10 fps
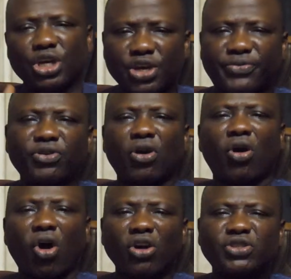If
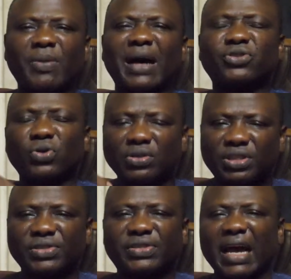your husband so
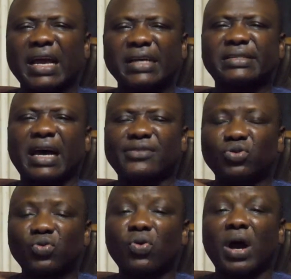desires that
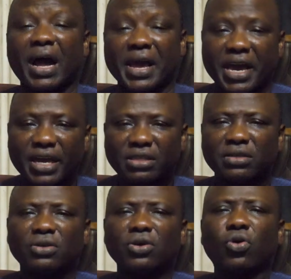you go ahead,
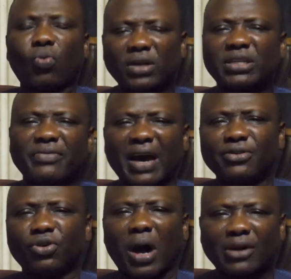whatever
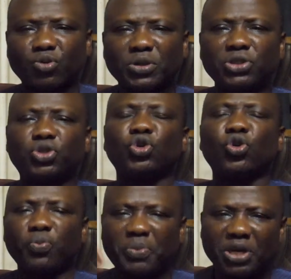you are doing
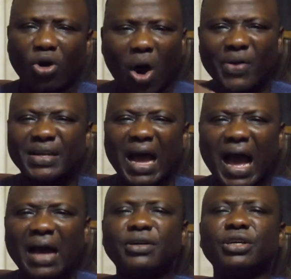should be
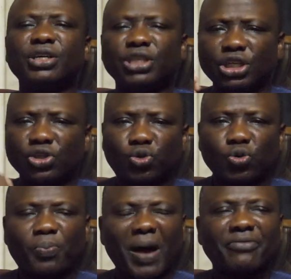under his
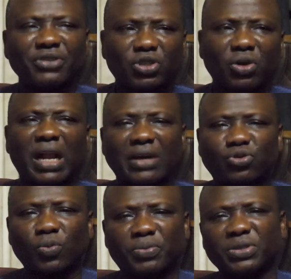supervision
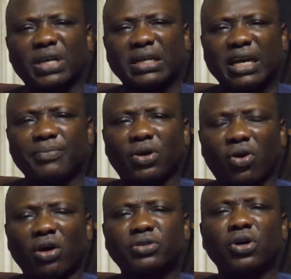superintended,
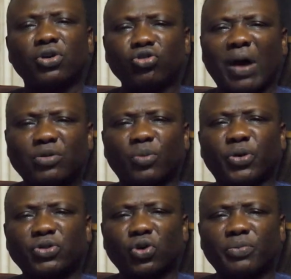because you are
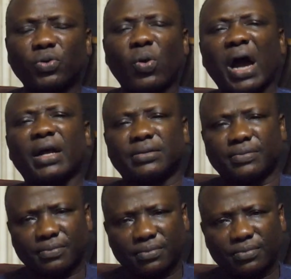supposed to be one.